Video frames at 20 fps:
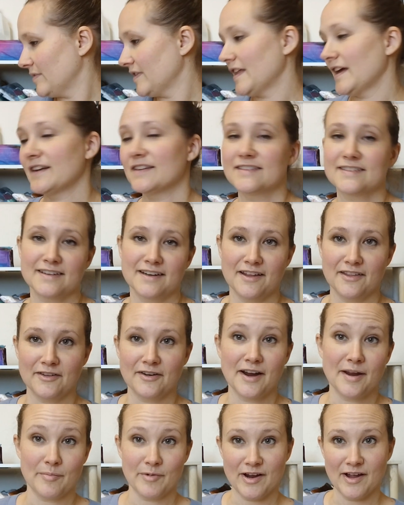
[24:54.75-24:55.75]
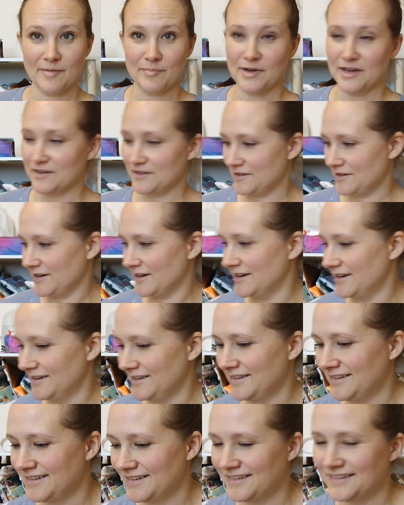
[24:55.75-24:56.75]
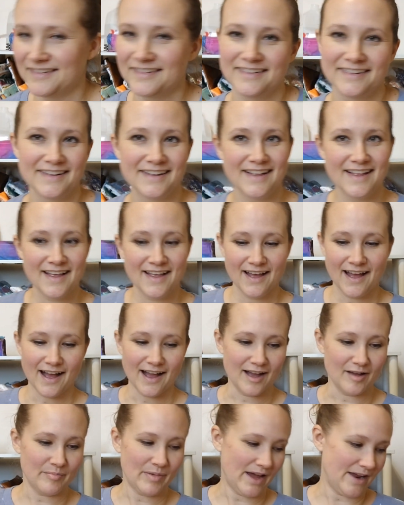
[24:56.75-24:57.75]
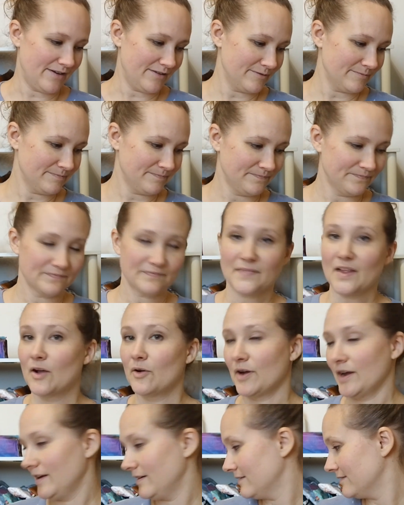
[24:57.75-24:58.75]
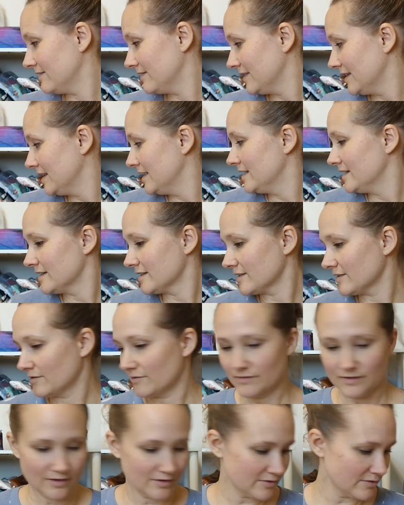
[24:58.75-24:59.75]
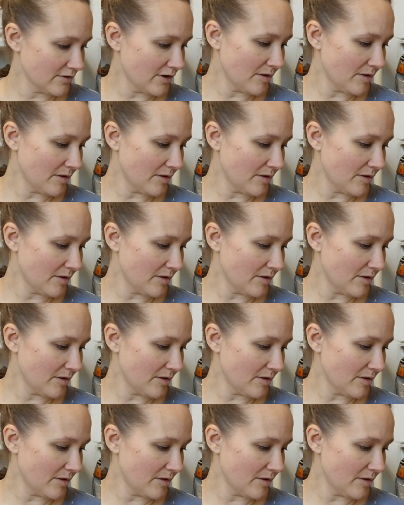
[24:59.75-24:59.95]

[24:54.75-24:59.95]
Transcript: That is another Abraham Hunter pattern. Okay, So those